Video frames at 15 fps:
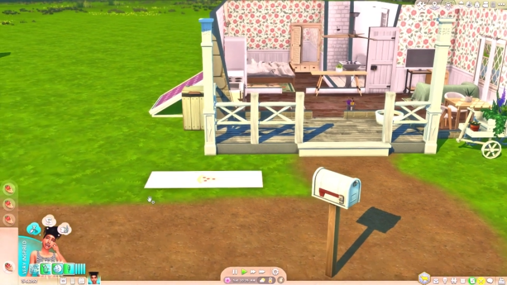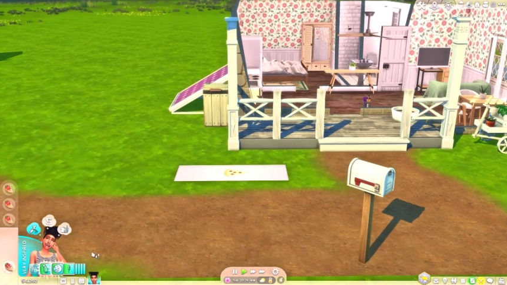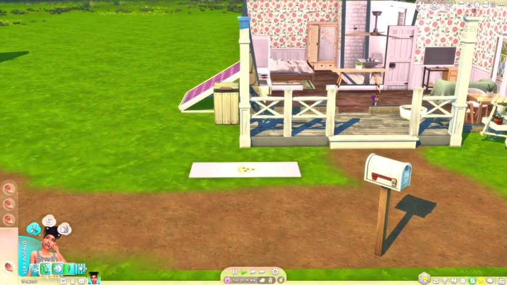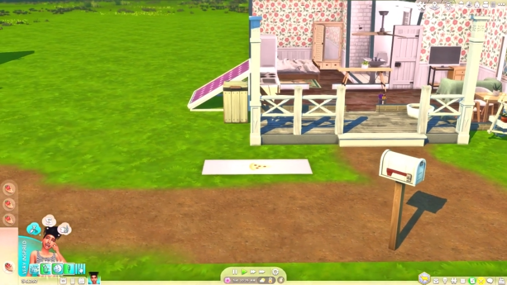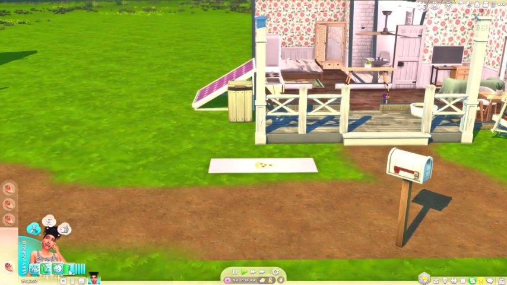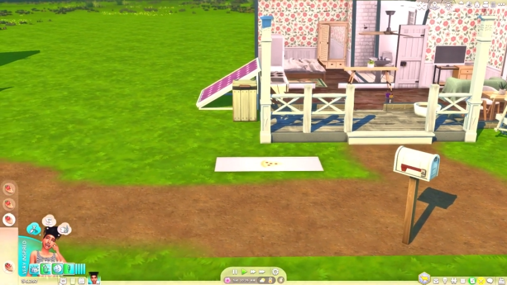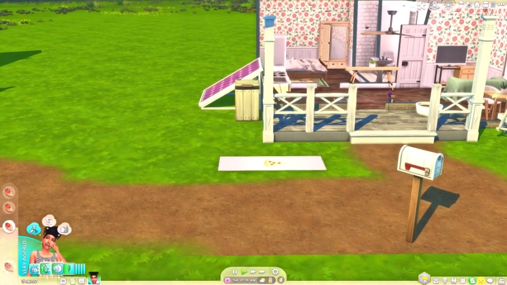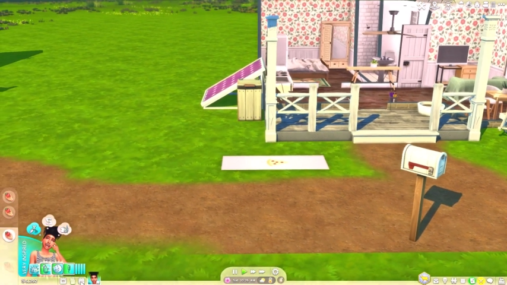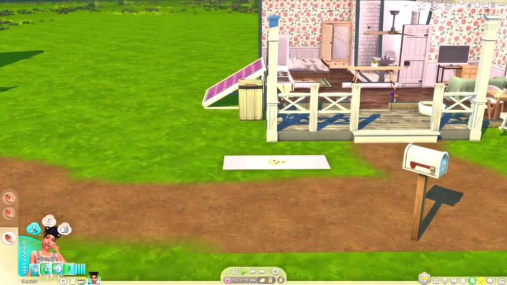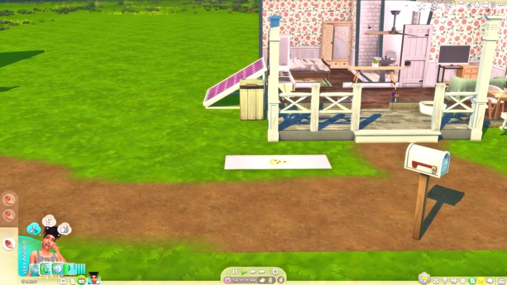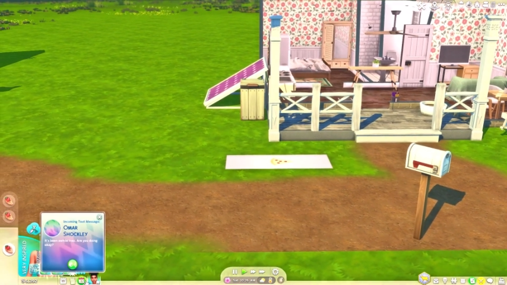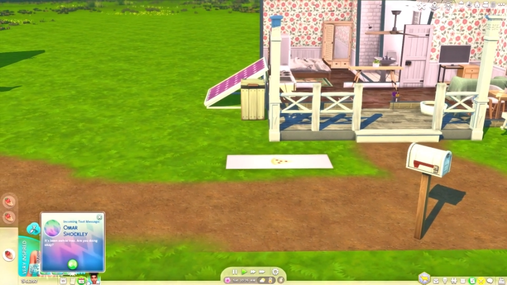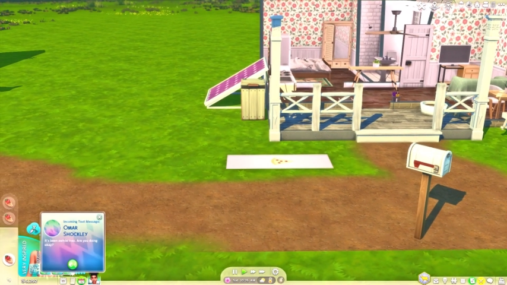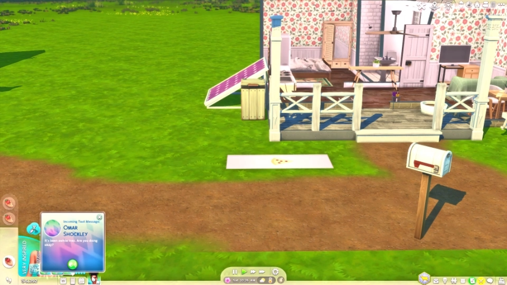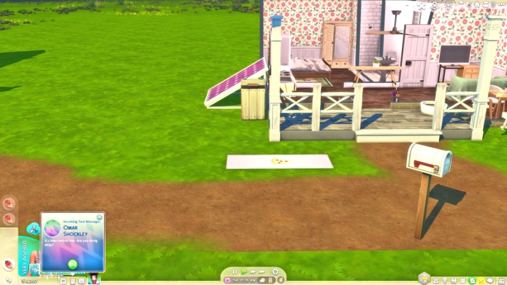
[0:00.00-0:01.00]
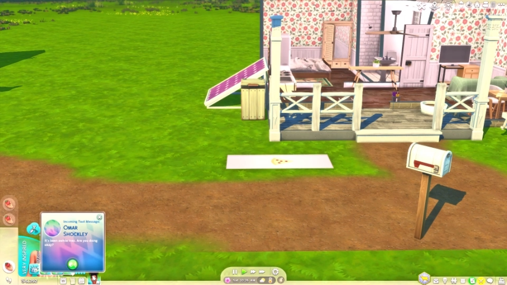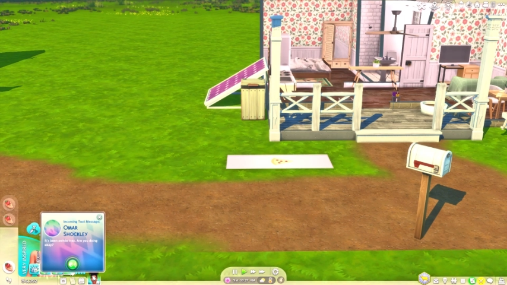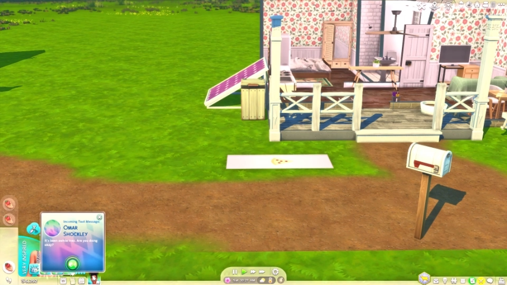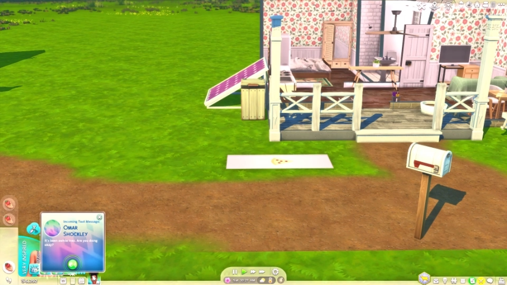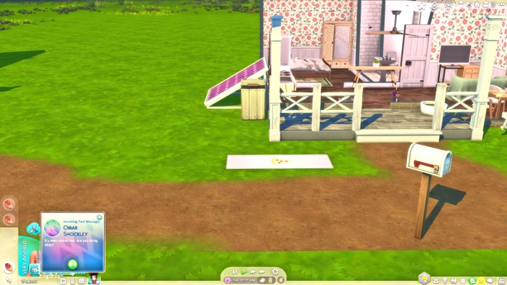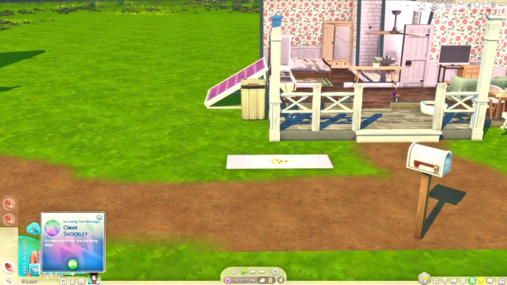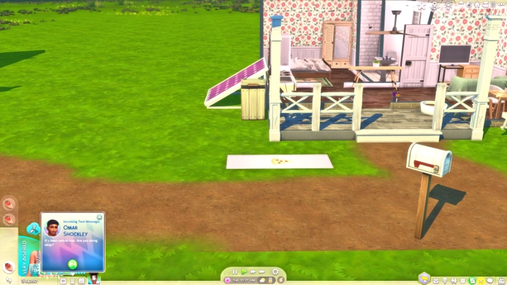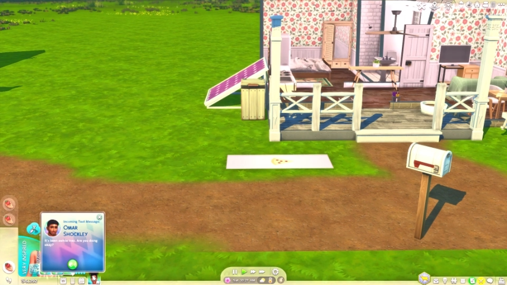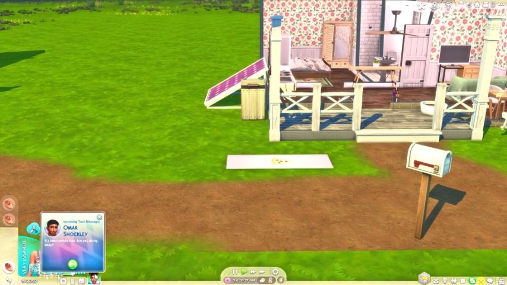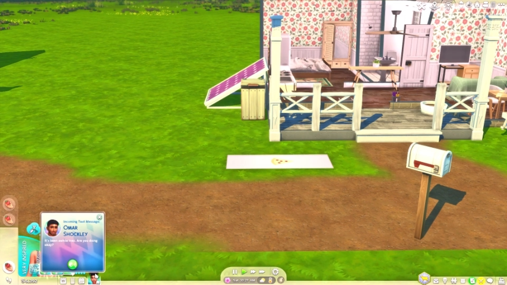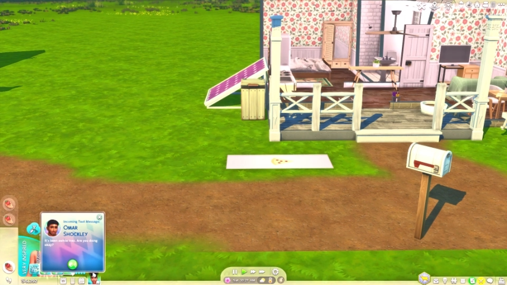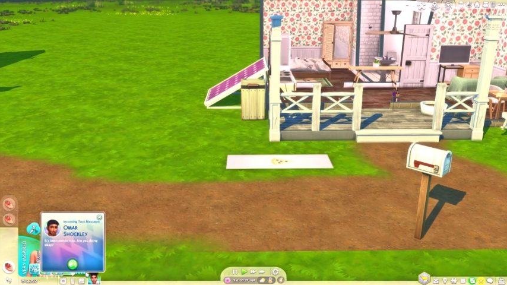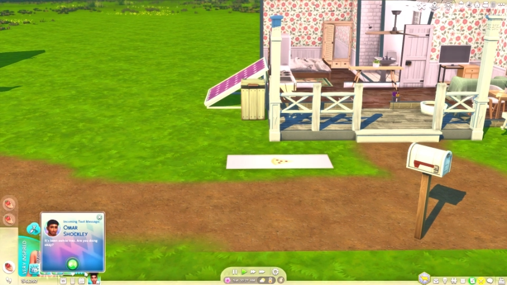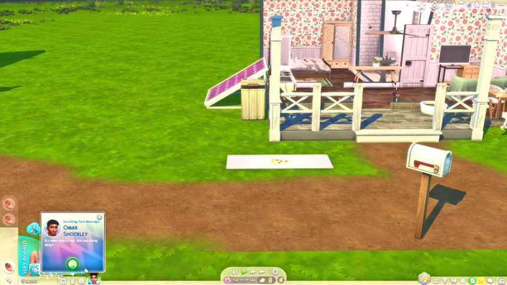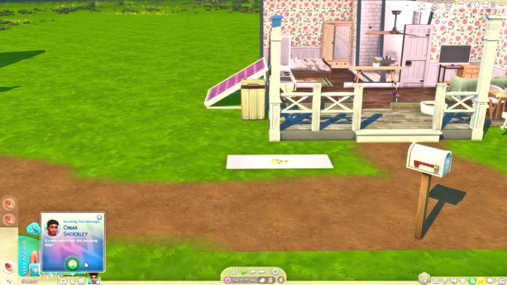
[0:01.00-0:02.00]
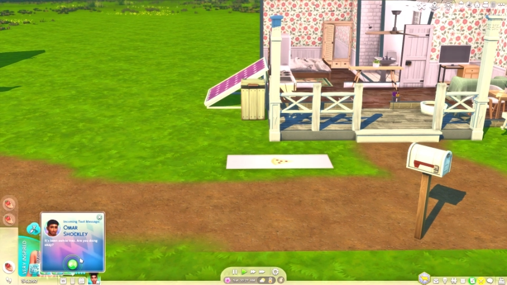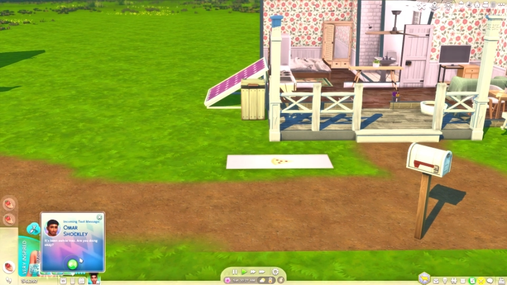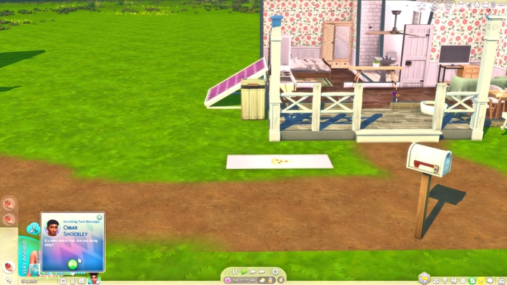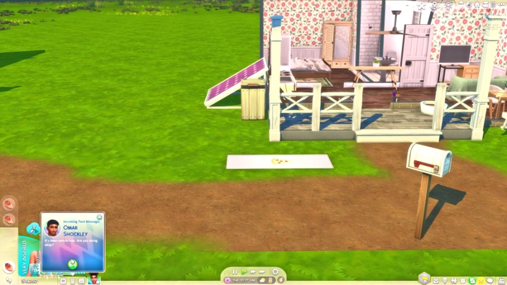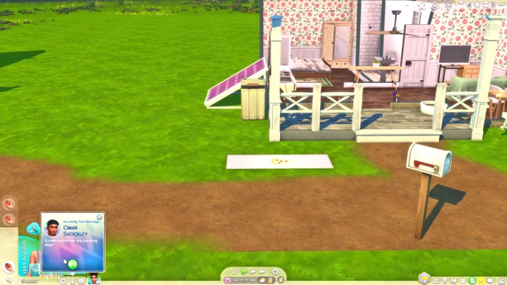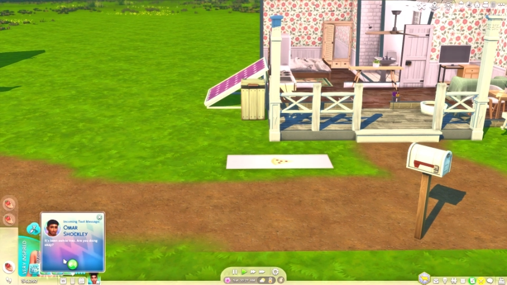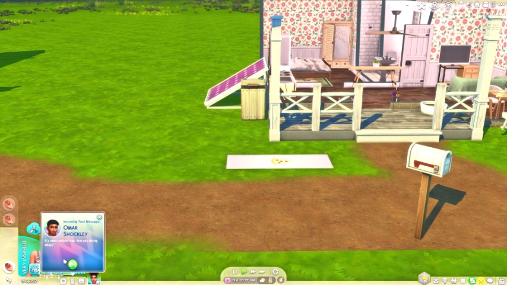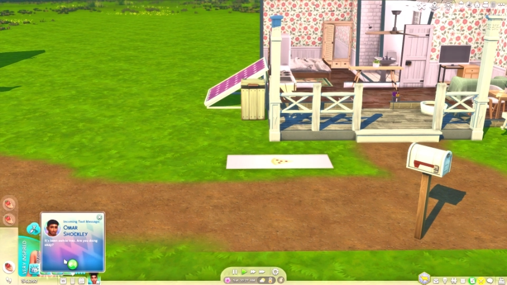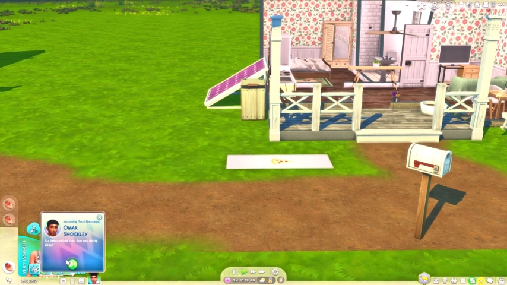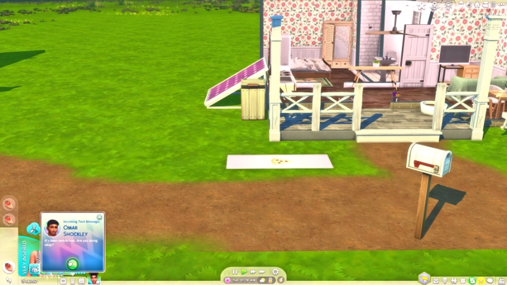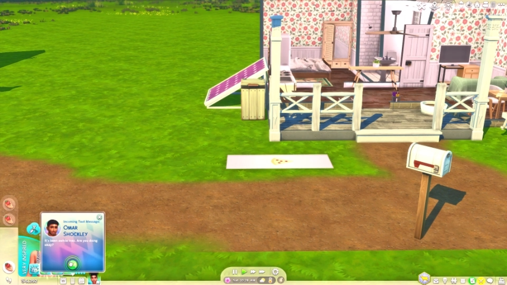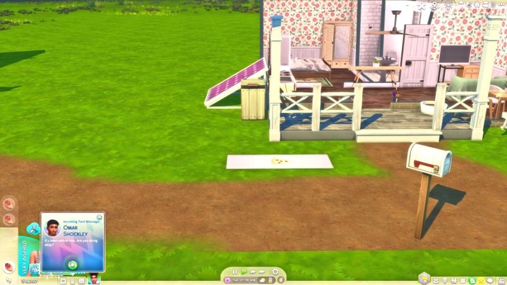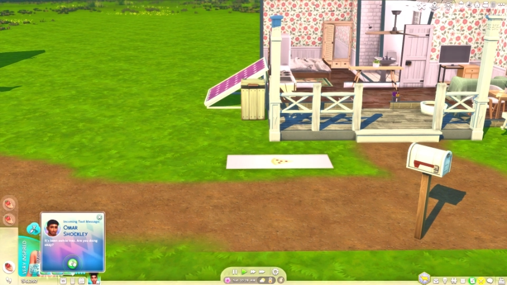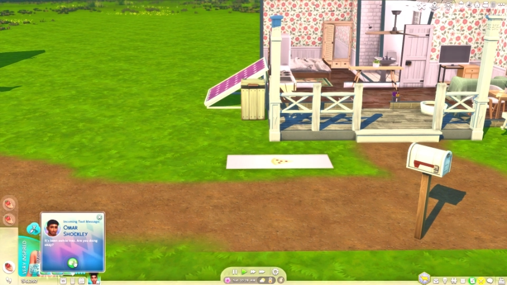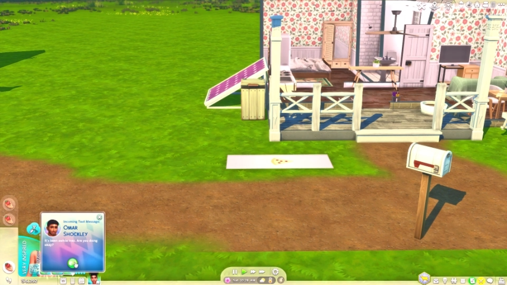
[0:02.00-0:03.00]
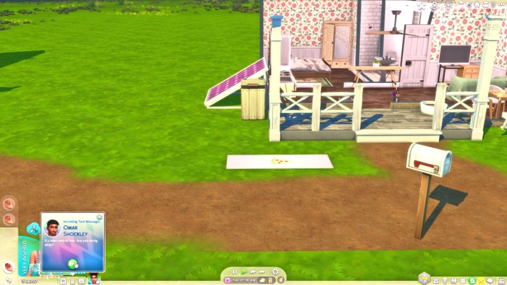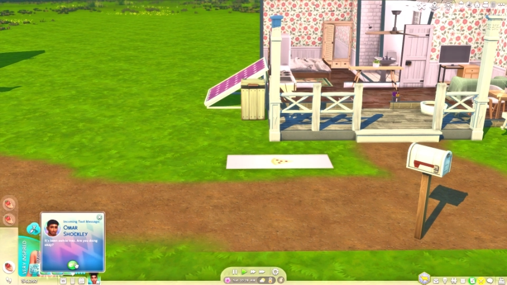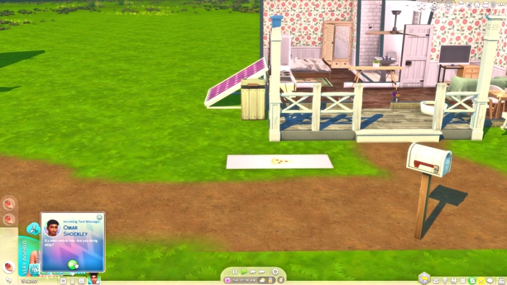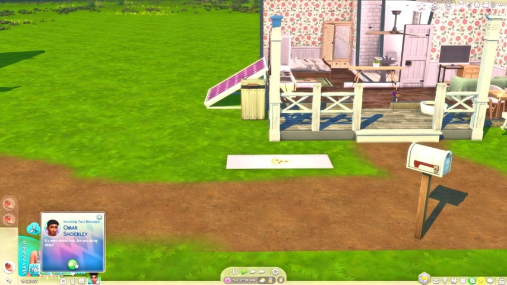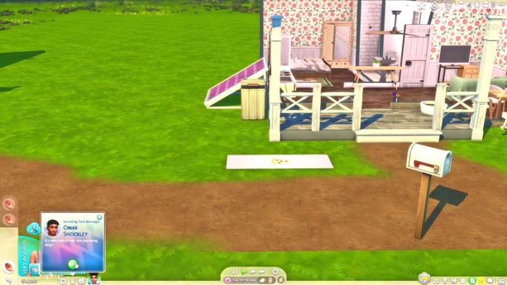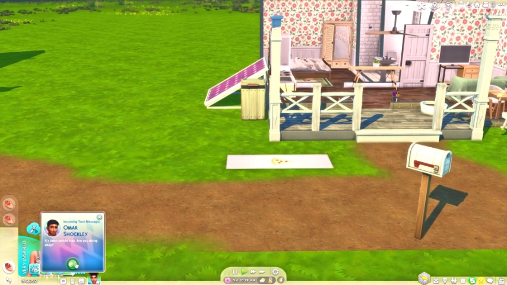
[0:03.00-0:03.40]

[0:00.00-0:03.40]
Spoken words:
Nobody's mouth can be seen.